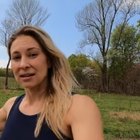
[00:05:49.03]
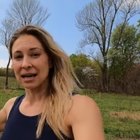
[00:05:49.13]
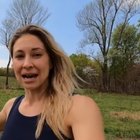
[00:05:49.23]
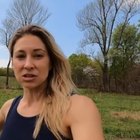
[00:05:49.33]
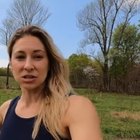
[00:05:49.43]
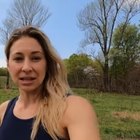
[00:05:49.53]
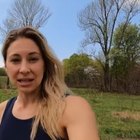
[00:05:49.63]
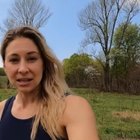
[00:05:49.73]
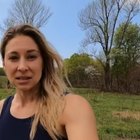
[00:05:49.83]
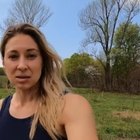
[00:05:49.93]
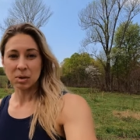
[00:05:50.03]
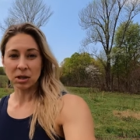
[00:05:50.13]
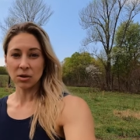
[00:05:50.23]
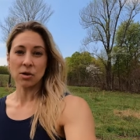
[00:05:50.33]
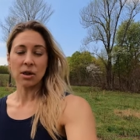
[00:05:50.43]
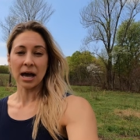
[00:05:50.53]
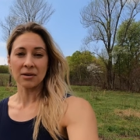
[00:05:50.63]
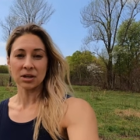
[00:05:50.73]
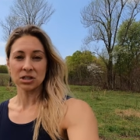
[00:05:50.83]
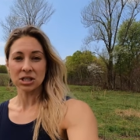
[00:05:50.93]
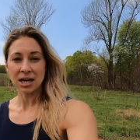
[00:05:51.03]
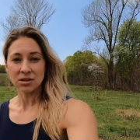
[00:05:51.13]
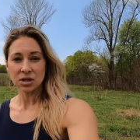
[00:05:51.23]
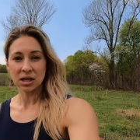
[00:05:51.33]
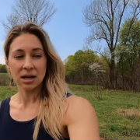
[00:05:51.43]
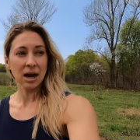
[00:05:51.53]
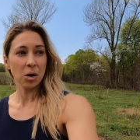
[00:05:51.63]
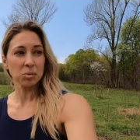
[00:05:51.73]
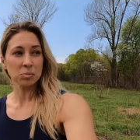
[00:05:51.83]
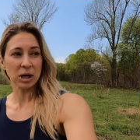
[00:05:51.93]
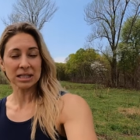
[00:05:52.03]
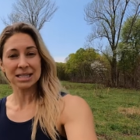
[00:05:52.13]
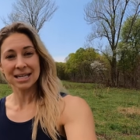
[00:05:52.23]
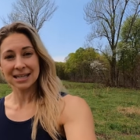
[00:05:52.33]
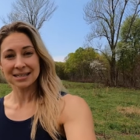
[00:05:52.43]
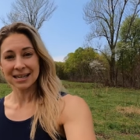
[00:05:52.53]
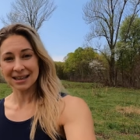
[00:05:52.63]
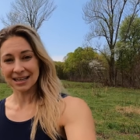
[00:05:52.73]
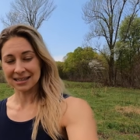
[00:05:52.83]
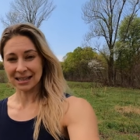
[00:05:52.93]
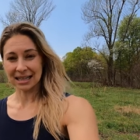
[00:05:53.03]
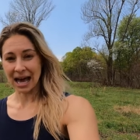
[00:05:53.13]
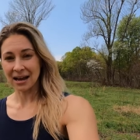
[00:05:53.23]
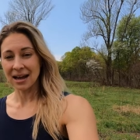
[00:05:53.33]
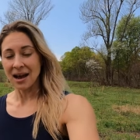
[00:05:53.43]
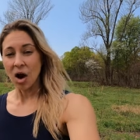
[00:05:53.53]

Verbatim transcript: that actually eat some of the low-lying vegetation, help spread seeds and things like that